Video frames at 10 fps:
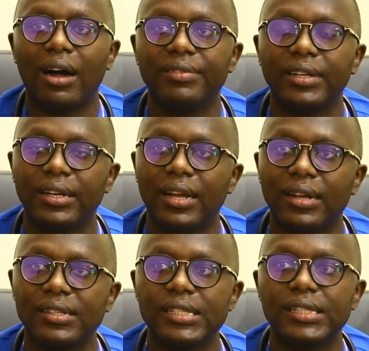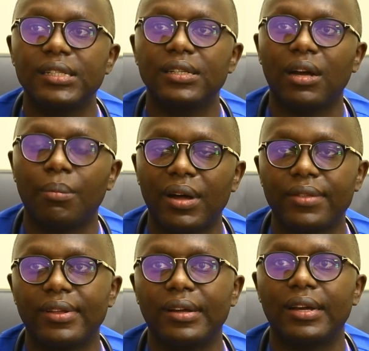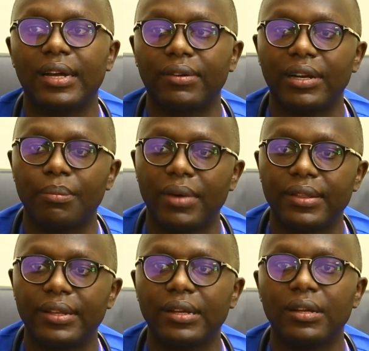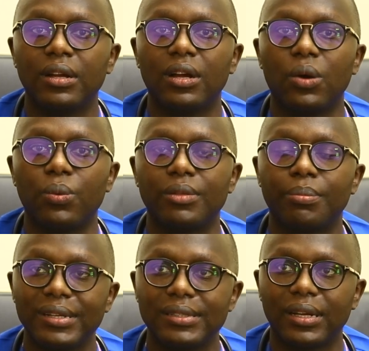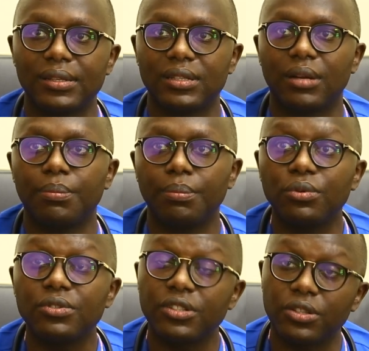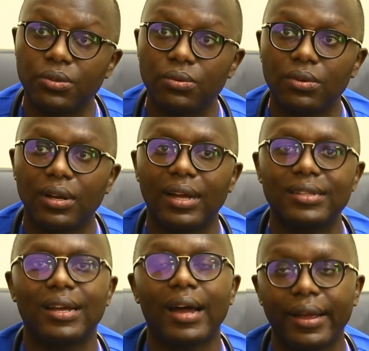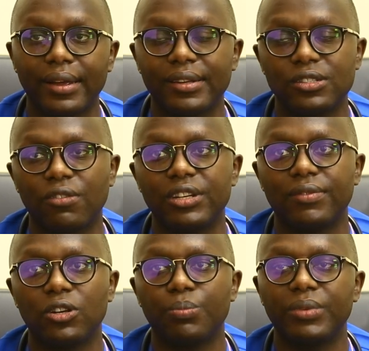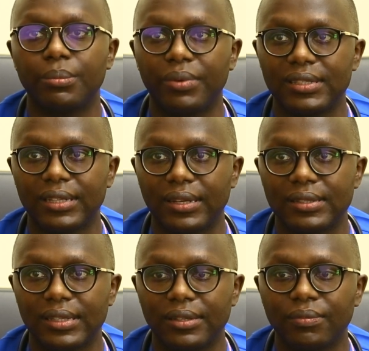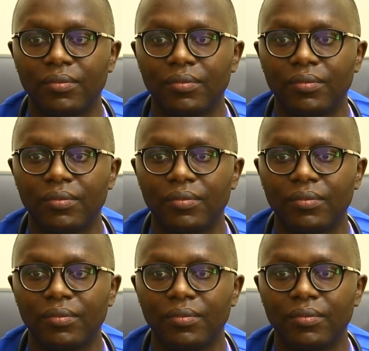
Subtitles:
Having an auntie, a mother, a grandmother with breast cancer puts you at a higher risk of developing breast cancer.